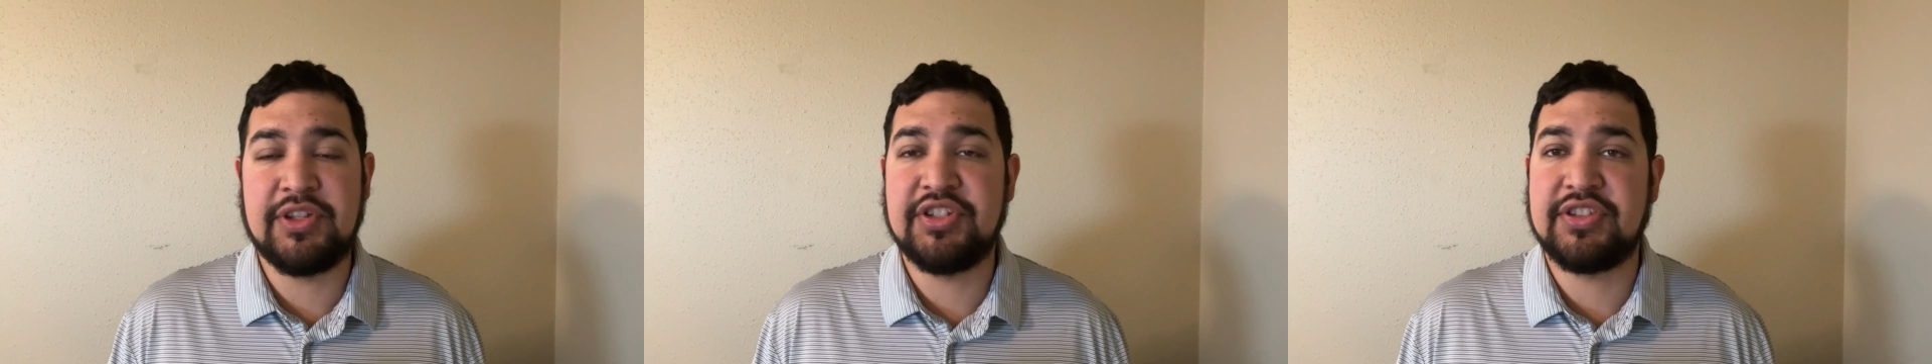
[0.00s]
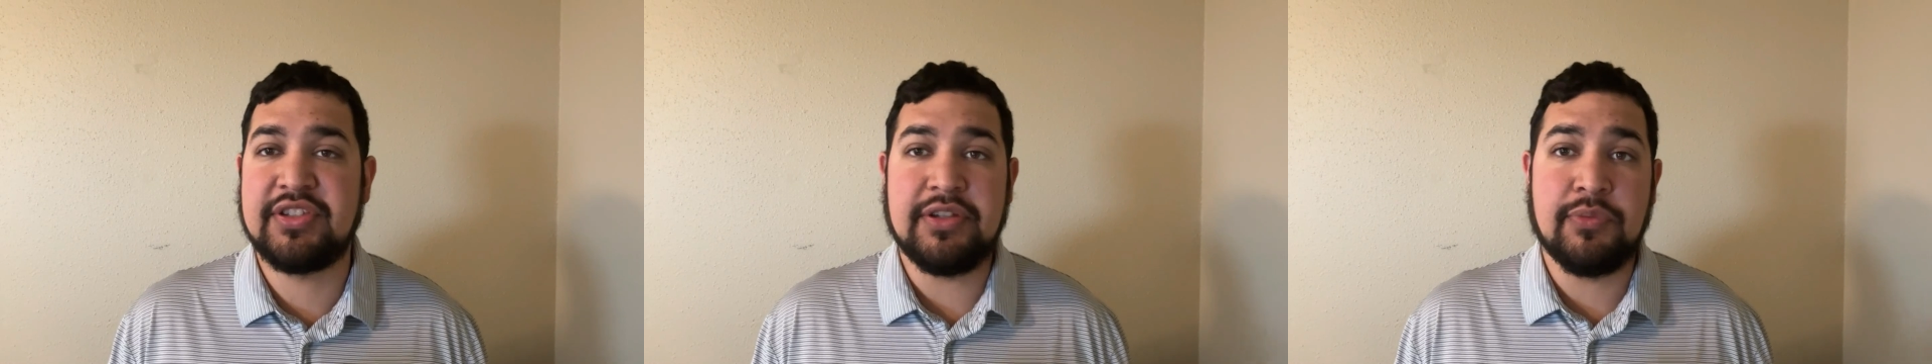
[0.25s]
You
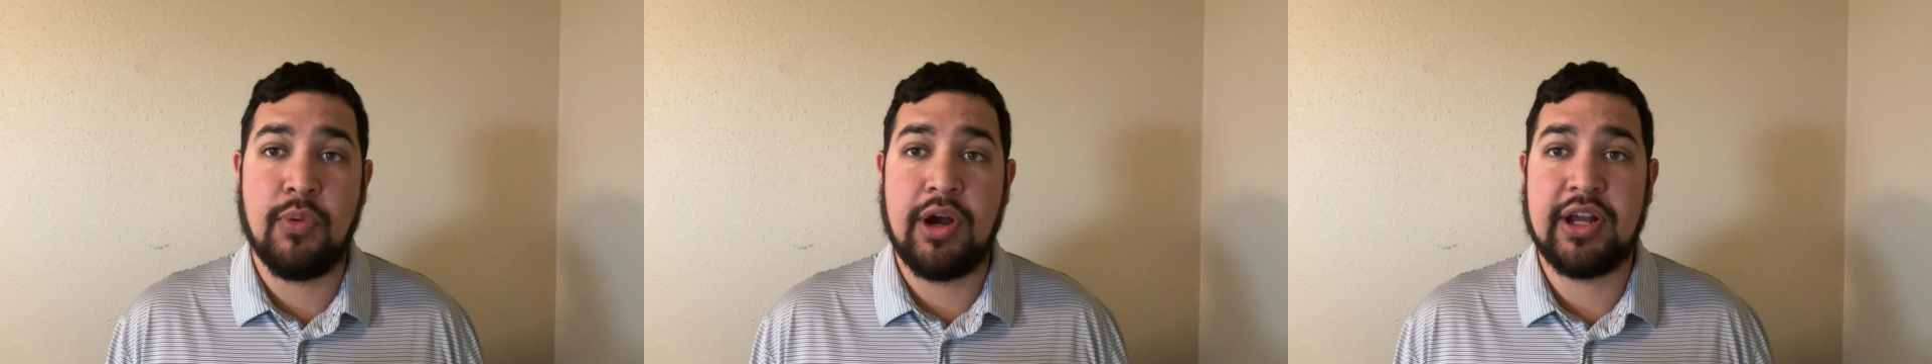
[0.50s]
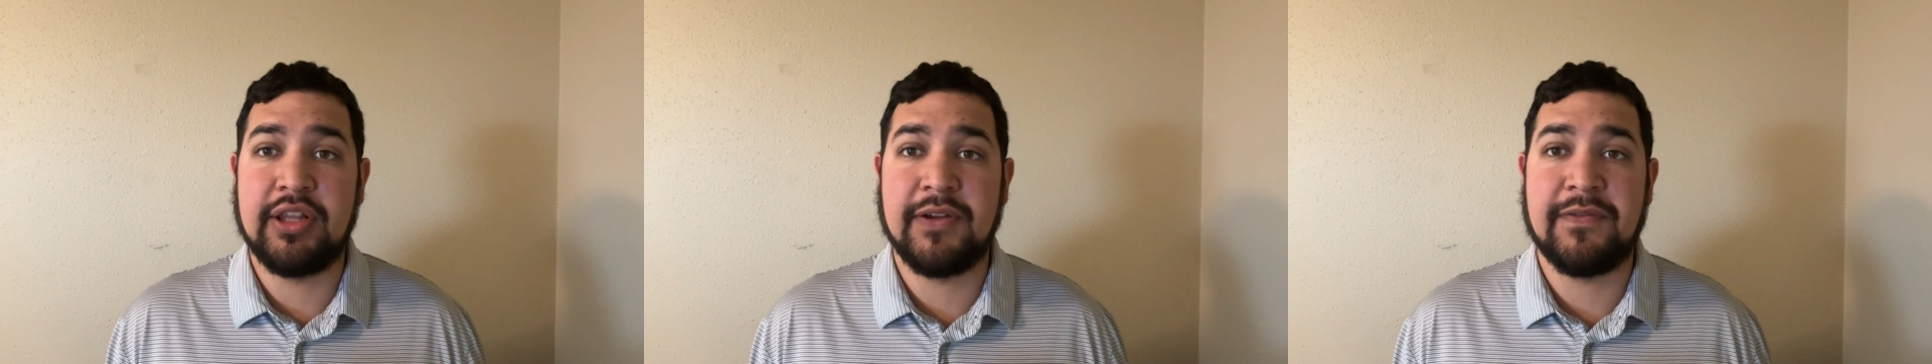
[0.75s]
just
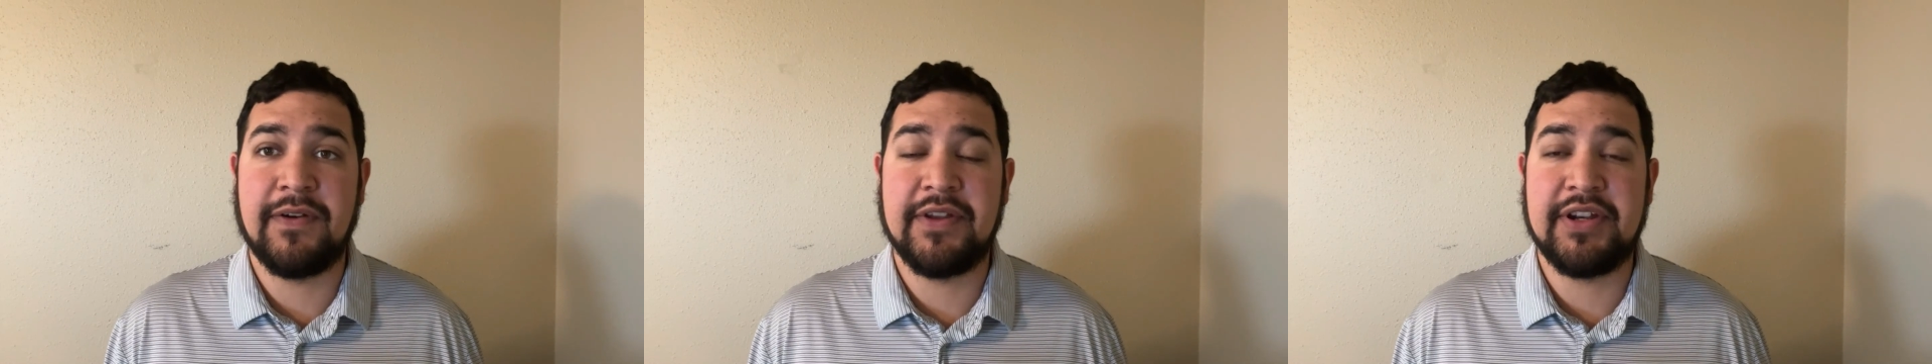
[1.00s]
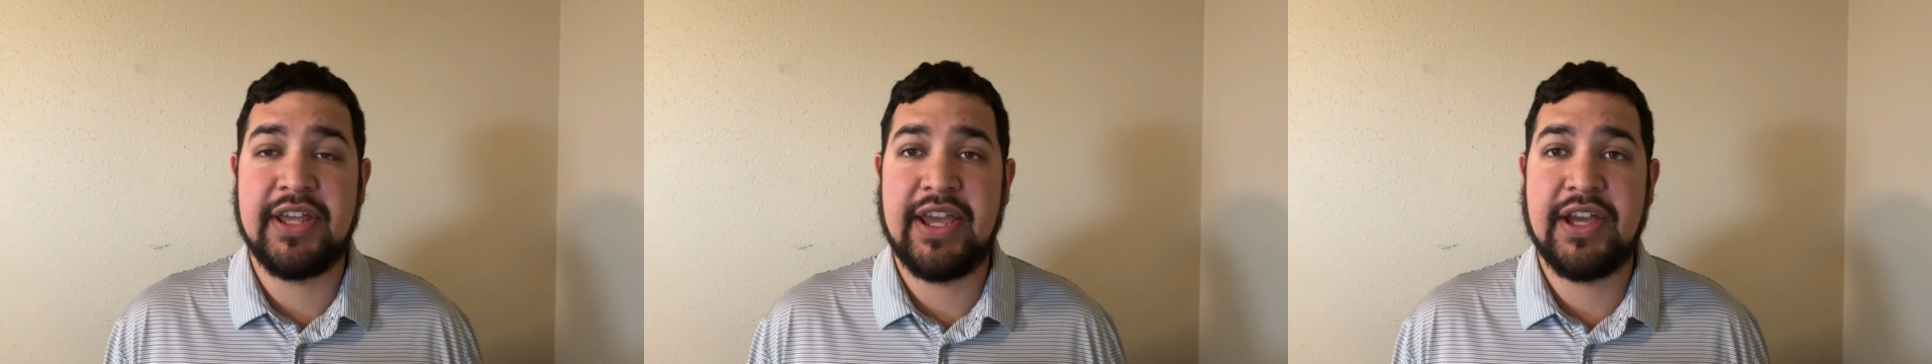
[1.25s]
walk a little further
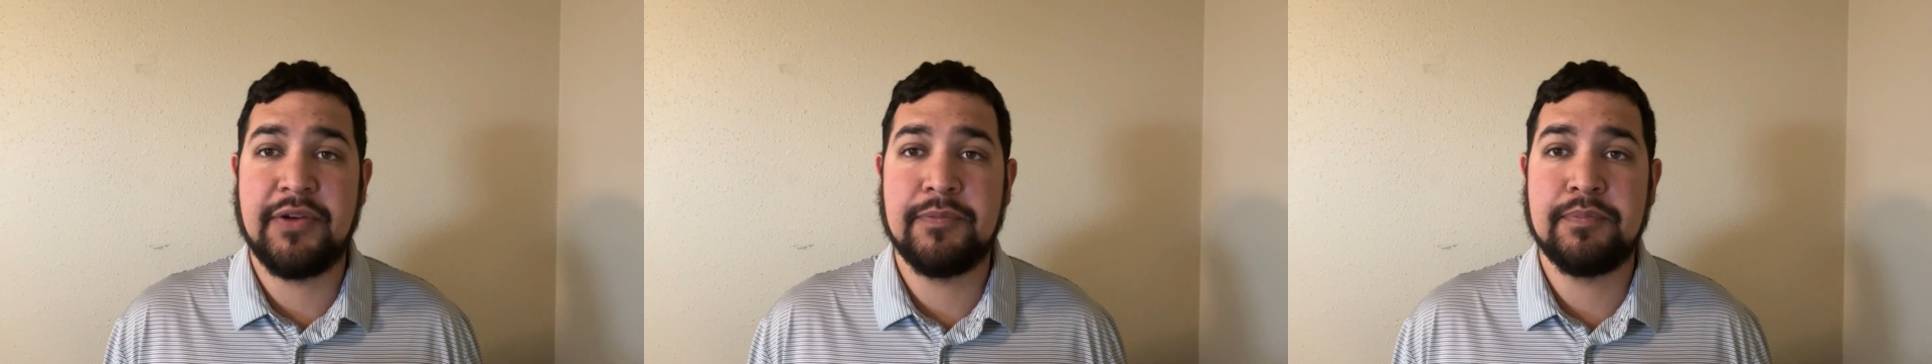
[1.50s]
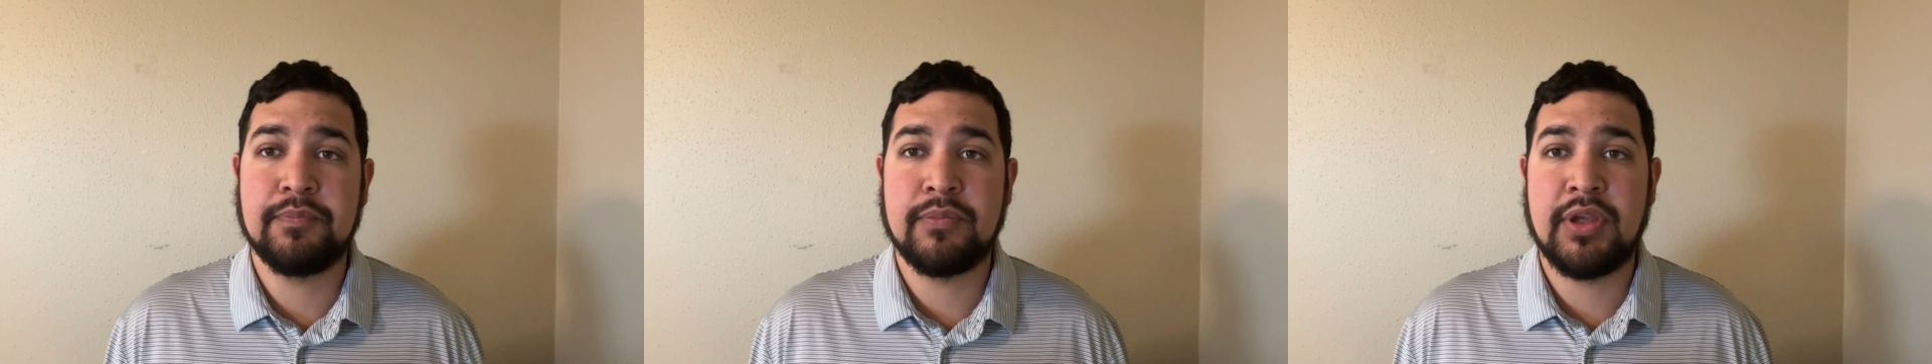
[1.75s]
down.